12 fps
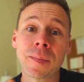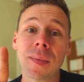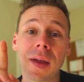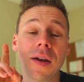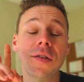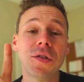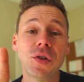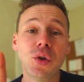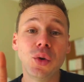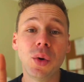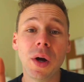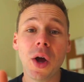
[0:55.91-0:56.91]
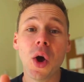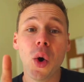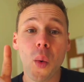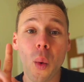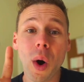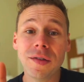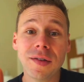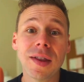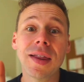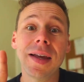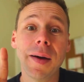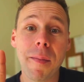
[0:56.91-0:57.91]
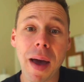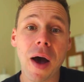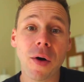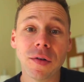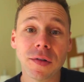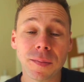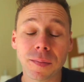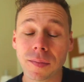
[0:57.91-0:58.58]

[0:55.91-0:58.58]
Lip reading: And two, was it the amount